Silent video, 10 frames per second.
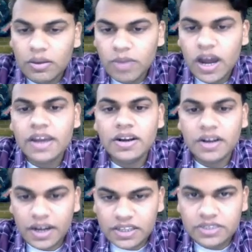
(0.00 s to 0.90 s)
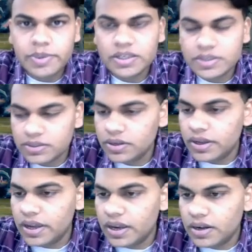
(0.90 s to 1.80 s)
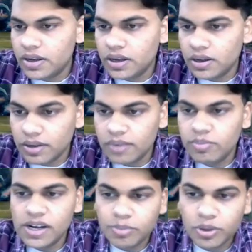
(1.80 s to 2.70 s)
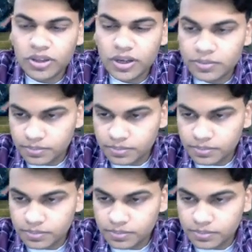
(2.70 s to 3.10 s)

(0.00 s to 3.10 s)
higher training space, and can build upon that.